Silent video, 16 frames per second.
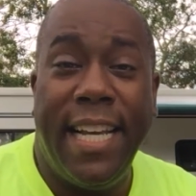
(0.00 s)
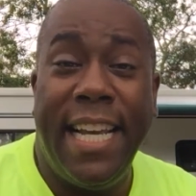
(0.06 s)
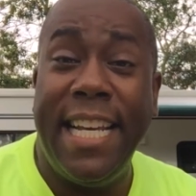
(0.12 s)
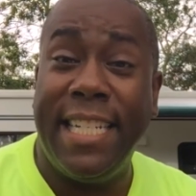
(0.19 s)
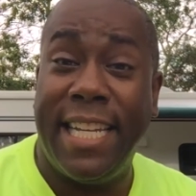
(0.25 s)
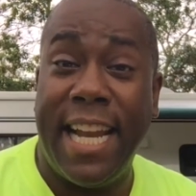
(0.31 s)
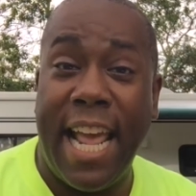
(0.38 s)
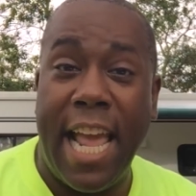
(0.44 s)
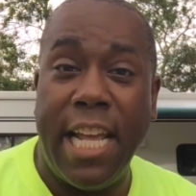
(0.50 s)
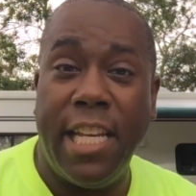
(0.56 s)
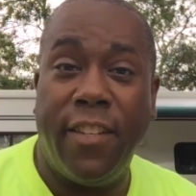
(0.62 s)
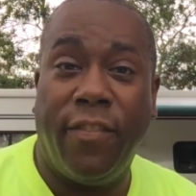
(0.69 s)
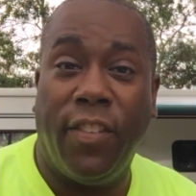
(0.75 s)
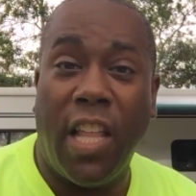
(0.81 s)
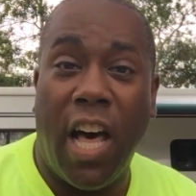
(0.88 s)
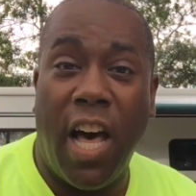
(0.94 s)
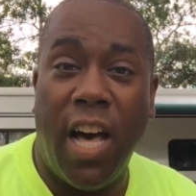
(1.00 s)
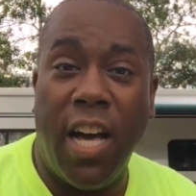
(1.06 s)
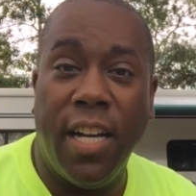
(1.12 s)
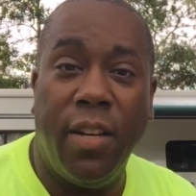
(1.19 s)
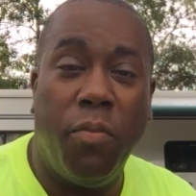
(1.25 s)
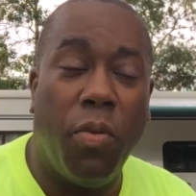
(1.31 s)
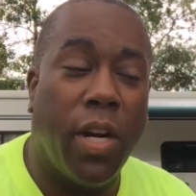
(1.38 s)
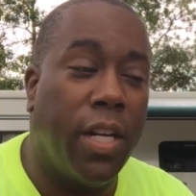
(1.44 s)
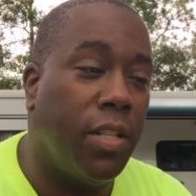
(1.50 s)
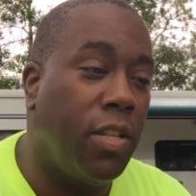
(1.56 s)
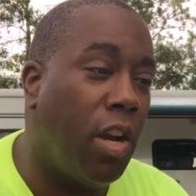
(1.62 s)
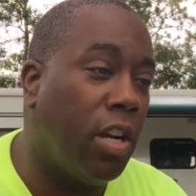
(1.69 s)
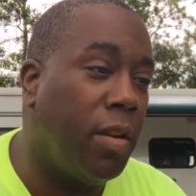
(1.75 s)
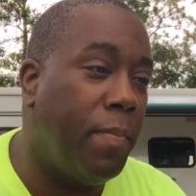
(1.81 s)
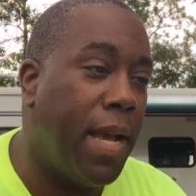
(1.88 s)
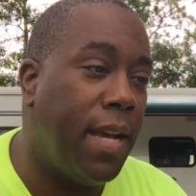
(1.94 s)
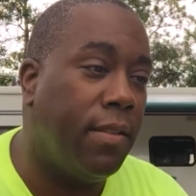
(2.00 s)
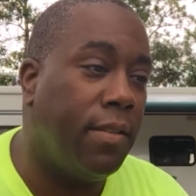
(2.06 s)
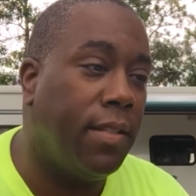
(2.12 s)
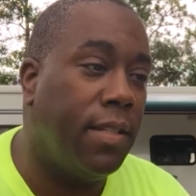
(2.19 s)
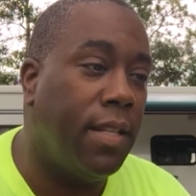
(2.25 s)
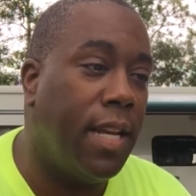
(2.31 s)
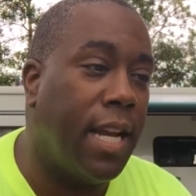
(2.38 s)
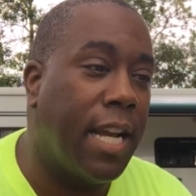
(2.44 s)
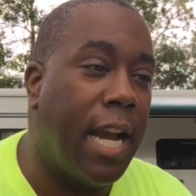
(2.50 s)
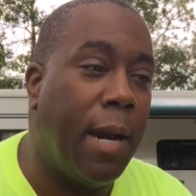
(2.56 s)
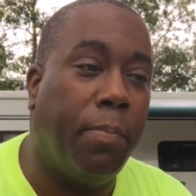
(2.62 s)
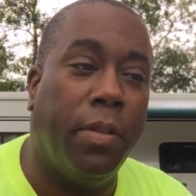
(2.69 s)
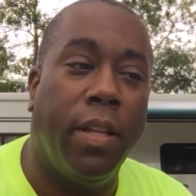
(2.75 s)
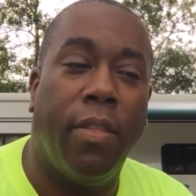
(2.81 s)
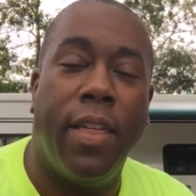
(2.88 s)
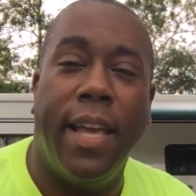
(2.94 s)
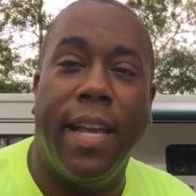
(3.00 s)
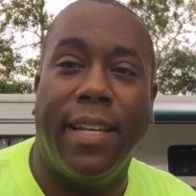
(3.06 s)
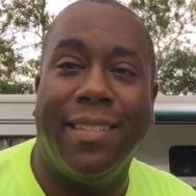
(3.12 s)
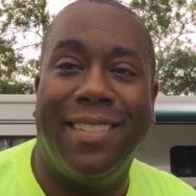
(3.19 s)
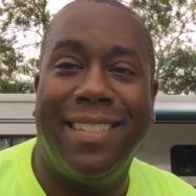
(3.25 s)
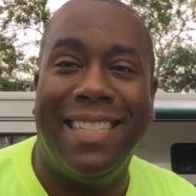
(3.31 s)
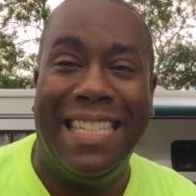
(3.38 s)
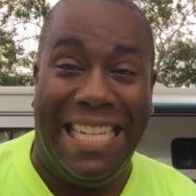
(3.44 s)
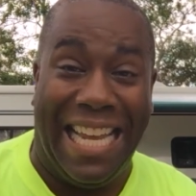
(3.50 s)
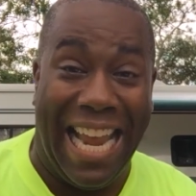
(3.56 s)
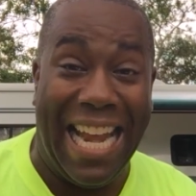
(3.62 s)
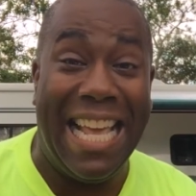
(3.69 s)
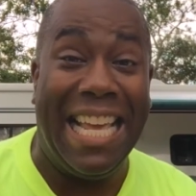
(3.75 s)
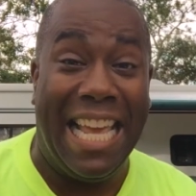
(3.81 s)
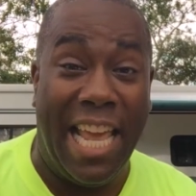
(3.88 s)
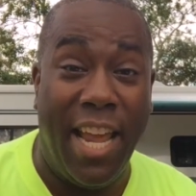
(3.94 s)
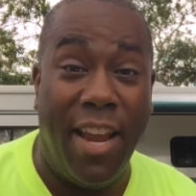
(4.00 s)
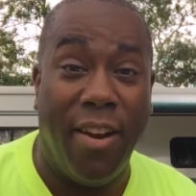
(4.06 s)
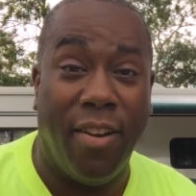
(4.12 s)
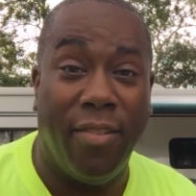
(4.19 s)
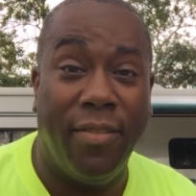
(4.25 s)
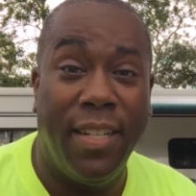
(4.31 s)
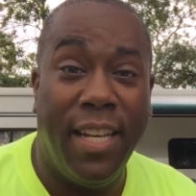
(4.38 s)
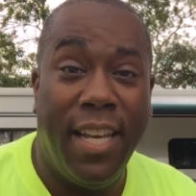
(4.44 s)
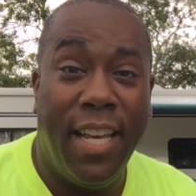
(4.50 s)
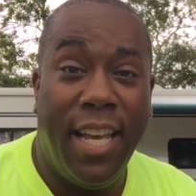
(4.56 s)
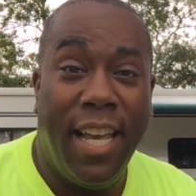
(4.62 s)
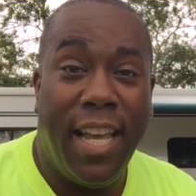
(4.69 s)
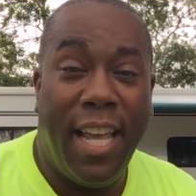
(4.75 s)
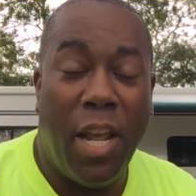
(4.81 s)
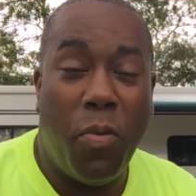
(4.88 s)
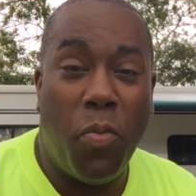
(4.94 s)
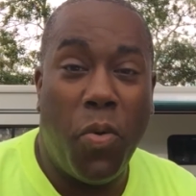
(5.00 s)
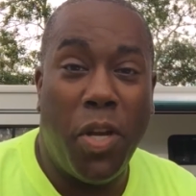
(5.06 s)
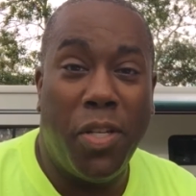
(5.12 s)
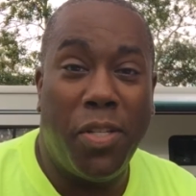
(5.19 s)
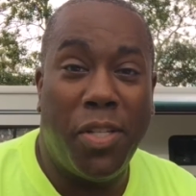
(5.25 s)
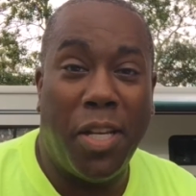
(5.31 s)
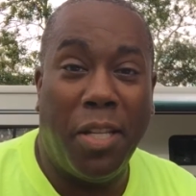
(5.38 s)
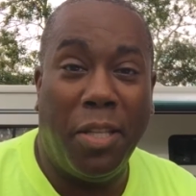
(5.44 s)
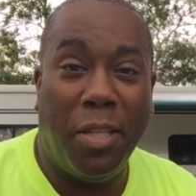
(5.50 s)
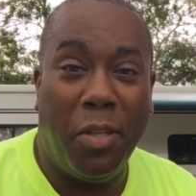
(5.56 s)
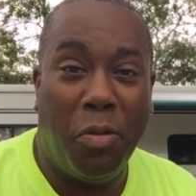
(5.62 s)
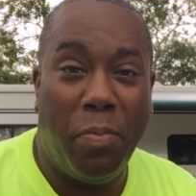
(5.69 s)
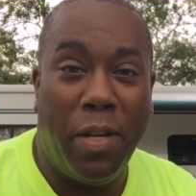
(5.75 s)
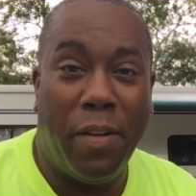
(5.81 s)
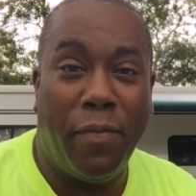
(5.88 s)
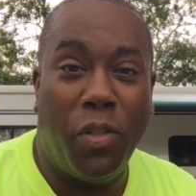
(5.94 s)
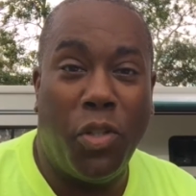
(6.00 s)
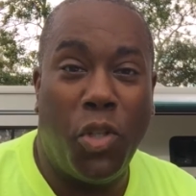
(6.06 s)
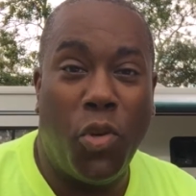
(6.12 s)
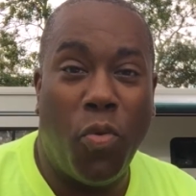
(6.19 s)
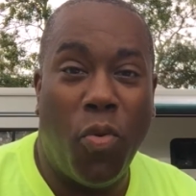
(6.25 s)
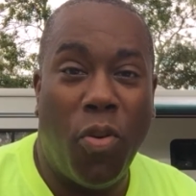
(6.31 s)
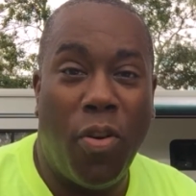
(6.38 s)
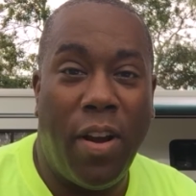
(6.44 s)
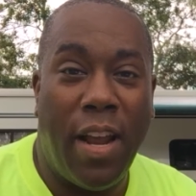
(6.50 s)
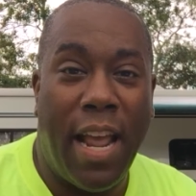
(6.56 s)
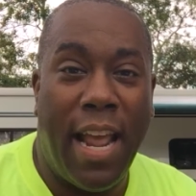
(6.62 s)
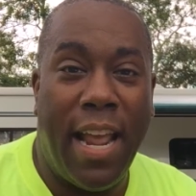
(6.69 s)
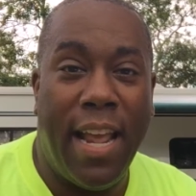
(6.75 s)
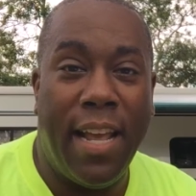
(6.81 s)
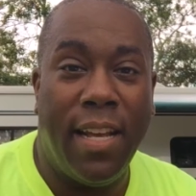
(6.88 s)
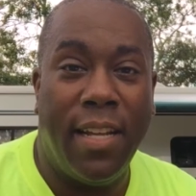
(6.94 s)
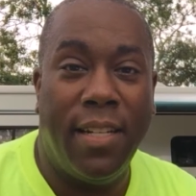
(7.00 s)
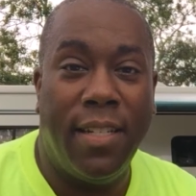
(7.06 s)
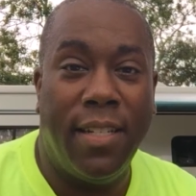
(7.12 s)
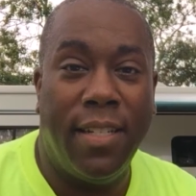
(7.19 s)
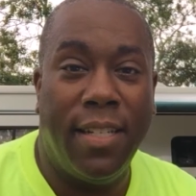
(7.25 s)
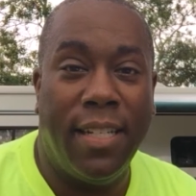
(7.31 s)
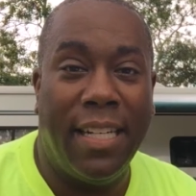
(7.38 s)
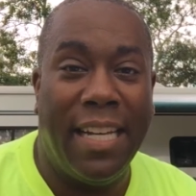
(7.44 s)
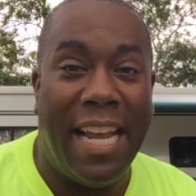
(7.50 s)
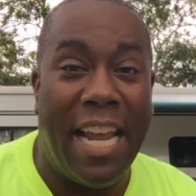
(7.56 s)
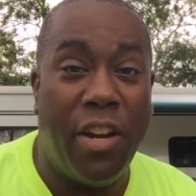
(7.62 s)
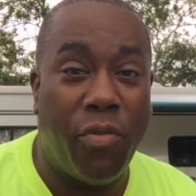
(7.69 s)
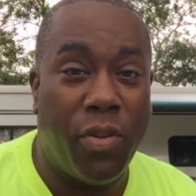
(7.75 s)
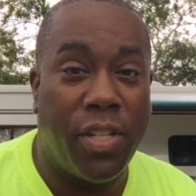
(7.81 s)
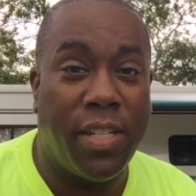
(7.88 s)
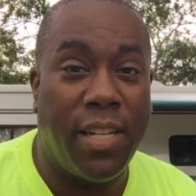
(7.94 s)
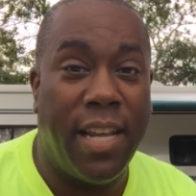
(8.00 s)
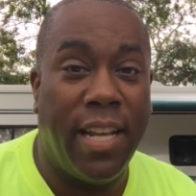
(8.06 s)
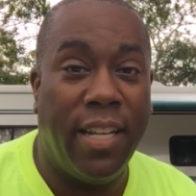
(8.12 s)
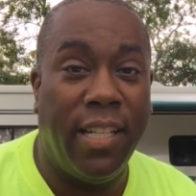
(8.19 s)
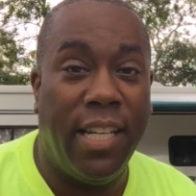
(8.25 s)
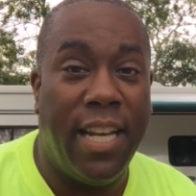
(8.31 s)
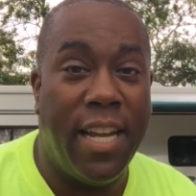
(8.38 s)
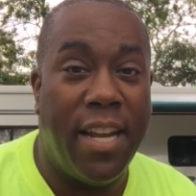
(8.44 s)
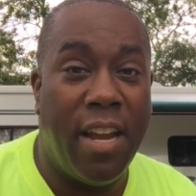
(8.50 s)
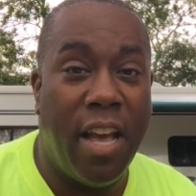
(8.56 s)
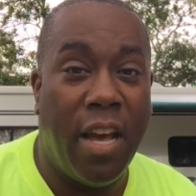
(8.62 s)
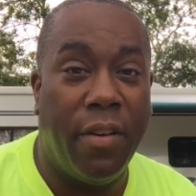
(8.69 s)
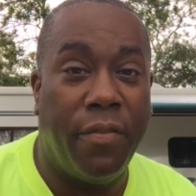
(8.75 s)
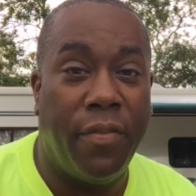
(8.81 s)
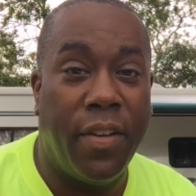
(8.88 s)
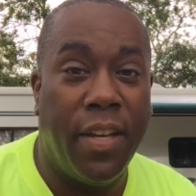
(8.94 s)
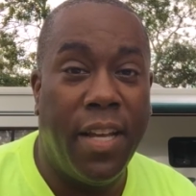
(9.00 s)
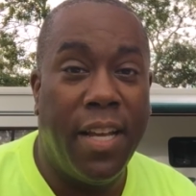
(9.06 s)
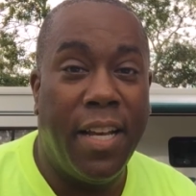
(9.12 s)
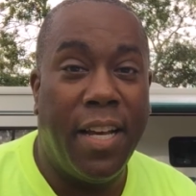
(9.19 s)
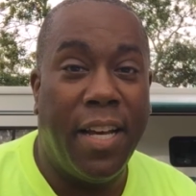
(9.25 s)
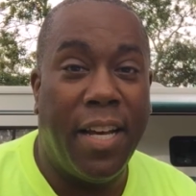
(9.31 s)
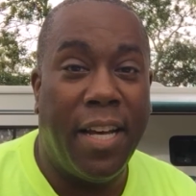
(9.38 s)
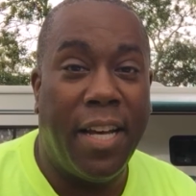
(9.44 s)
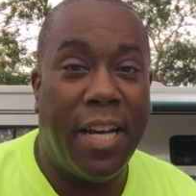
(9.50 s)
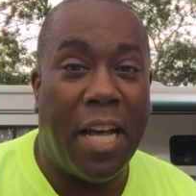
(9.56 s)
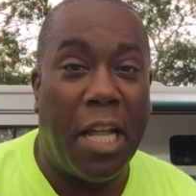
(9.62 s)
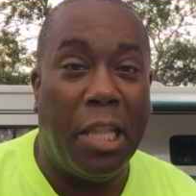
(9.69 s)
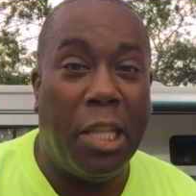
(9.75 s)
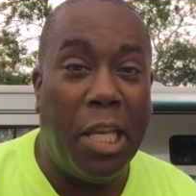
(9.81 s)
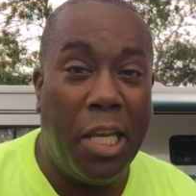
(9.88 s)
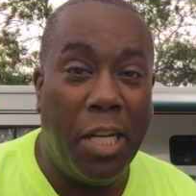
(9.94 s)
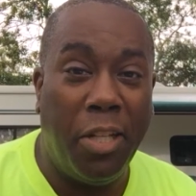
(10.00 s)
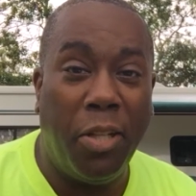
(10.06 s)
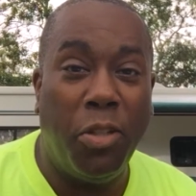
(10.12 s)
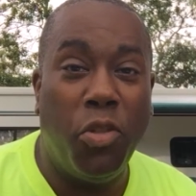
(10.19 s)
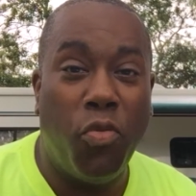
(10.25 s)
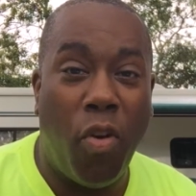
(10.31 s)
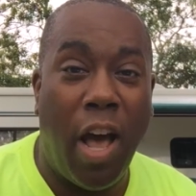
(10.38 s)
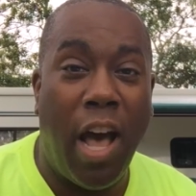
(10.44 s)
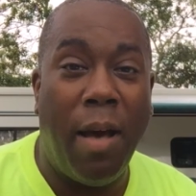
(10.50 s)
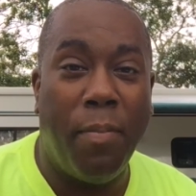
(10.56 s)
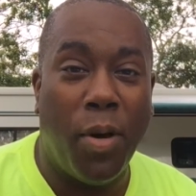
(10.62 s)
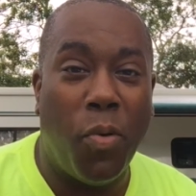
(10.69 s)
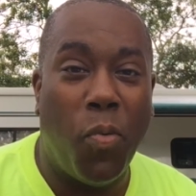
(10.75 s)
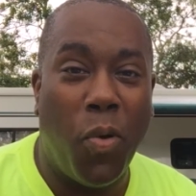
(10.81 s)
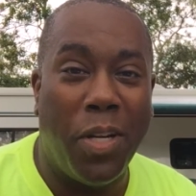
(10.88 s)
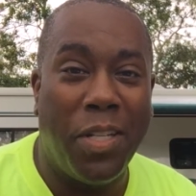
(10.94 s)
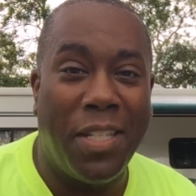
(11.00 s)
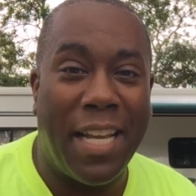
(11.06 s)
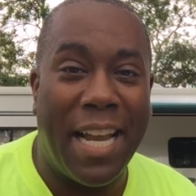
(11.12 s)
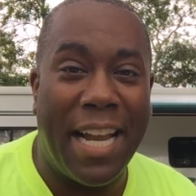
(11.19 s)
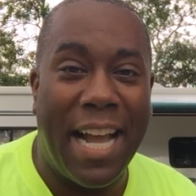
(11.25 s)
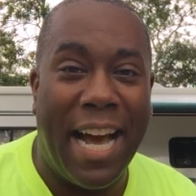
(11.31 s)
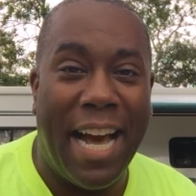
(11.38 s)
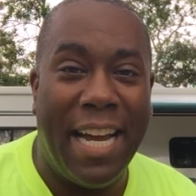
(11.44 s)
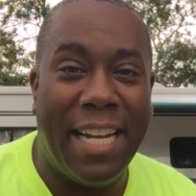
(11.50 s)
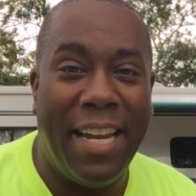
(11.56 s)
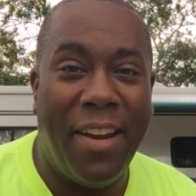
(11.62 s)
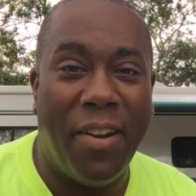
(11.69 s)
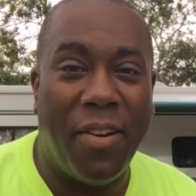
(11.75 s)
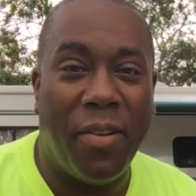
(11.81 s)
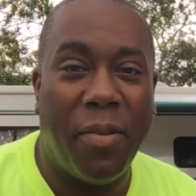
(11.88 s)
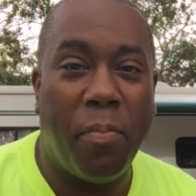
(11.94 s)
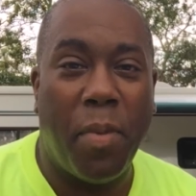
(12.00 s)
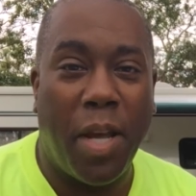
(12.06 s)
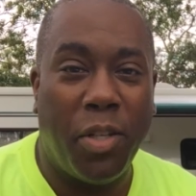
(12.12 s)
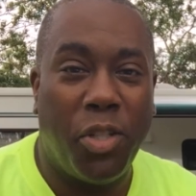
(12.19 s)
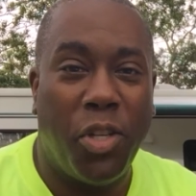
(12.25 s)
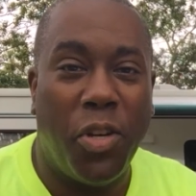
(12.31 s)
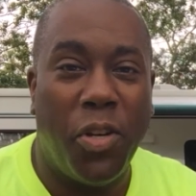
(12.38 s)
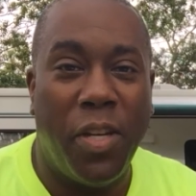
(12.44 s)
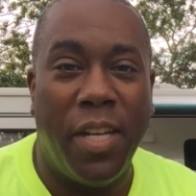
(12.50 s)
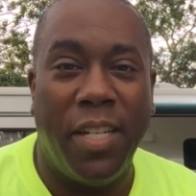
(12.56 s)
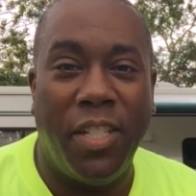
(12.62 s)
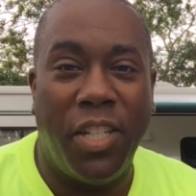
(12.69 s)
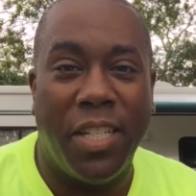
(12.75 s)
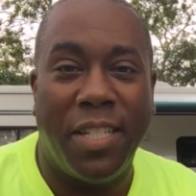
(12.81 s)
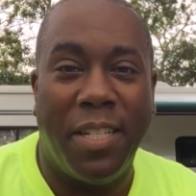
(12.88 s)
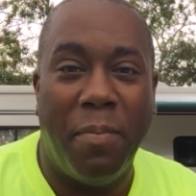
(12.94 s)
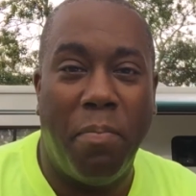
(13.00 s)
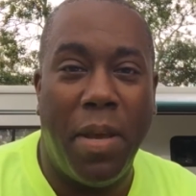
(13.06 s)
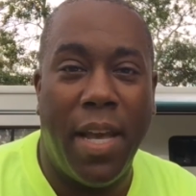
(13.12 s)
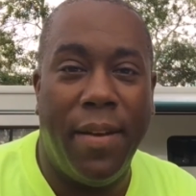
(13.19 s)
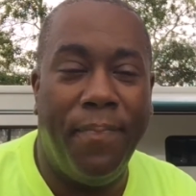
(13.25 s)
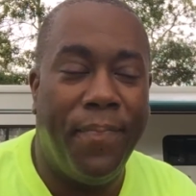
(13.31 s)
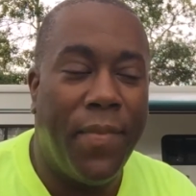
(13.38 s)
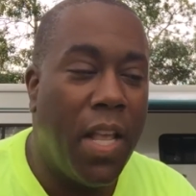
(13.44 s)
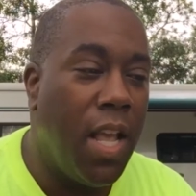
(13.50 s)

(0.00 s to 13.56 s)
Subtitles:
In today's vlog, we're going to talk about a couple of things. Getting here, it was a little bit of a chore, and interestingly enough, a little drama once I got here. I'll show you in just a bit.